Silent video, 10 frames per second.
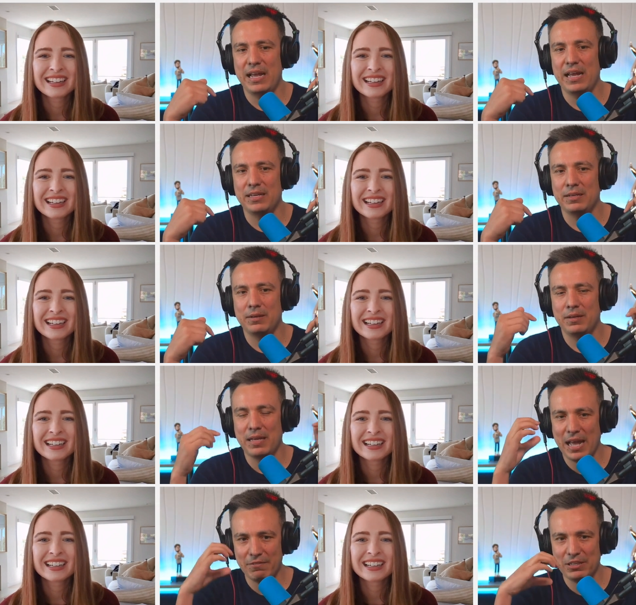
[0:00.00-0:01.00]
Speaker 1: today,
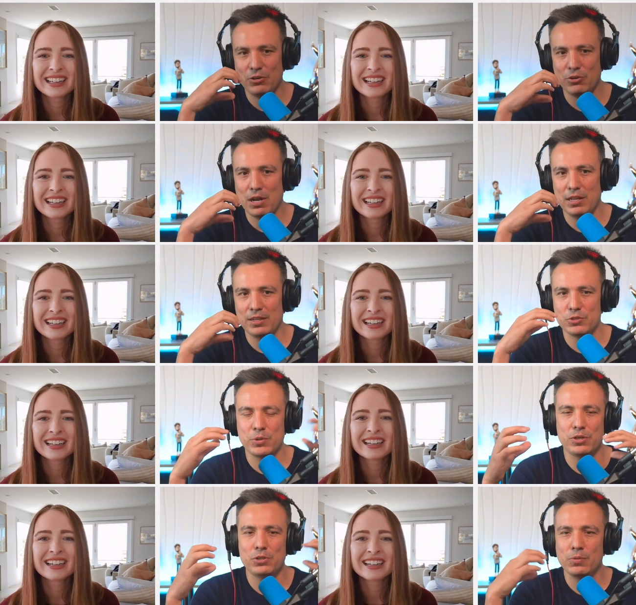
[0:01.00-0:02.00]
having your
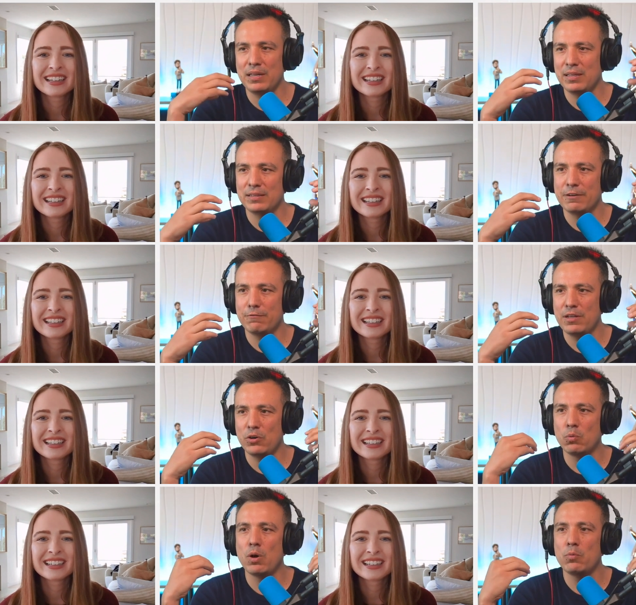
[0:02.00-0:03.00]
knowledge, would you do anything
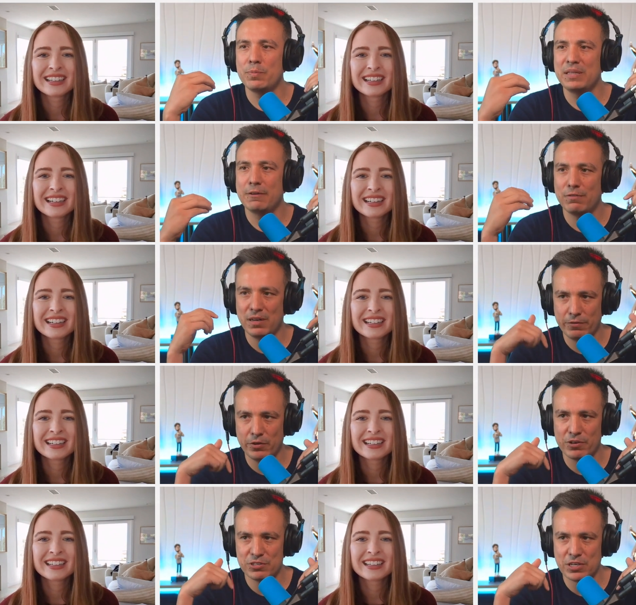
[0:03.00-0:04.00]
different, or what would be different
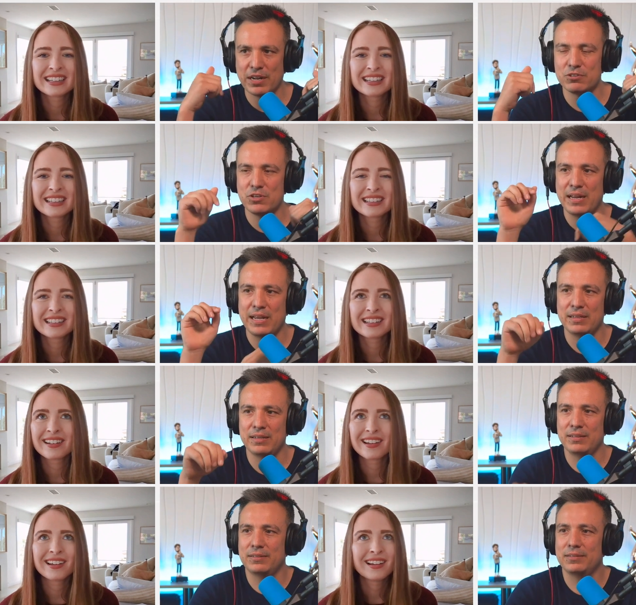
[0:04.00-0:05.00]
if you were to start out
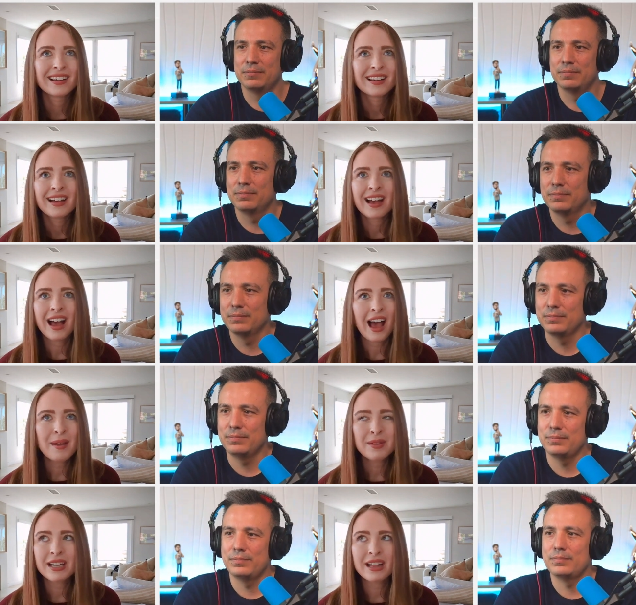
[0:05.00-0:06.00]
today?
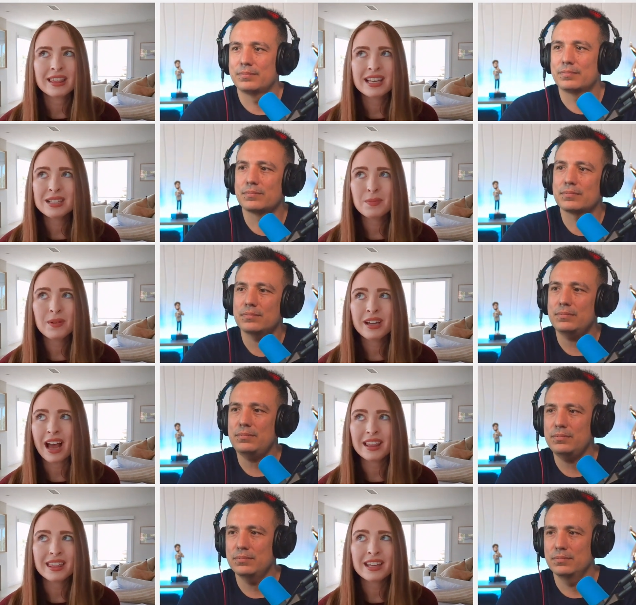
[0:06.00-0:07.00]
Speaker 2: I mean, at this
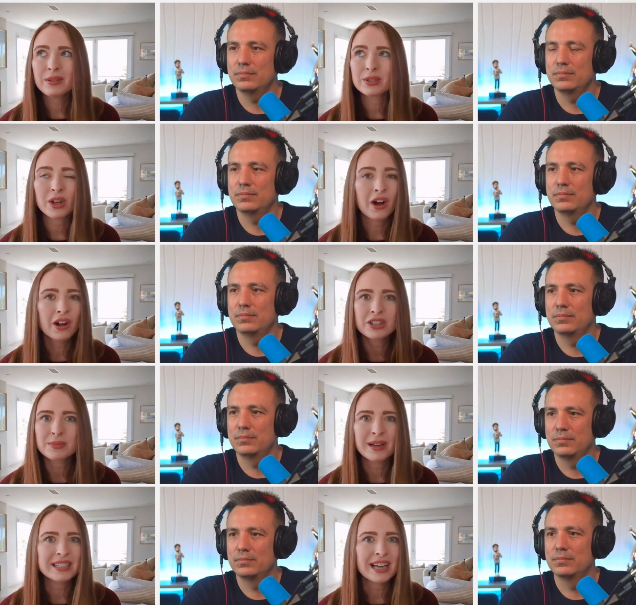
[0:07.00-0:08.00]
point, I think it was all
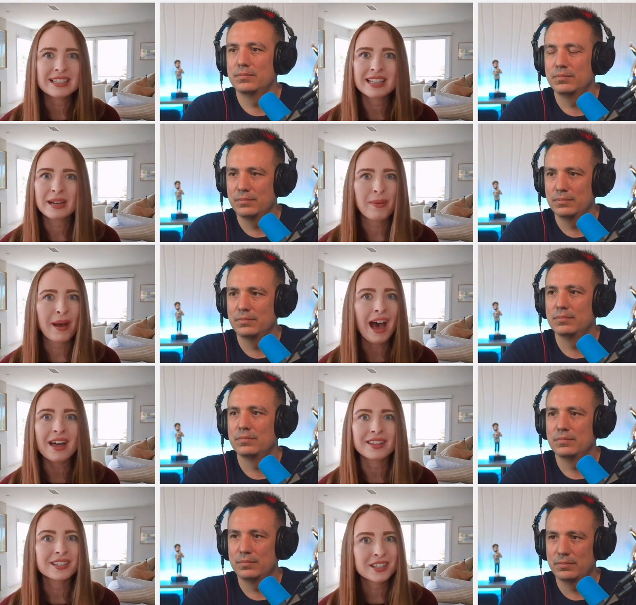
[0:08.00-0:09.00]
just my destiny
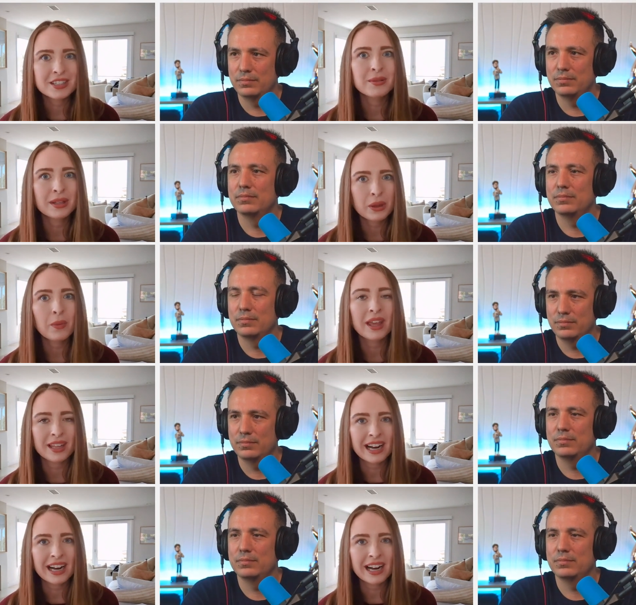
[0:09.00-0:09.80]
path to do it the way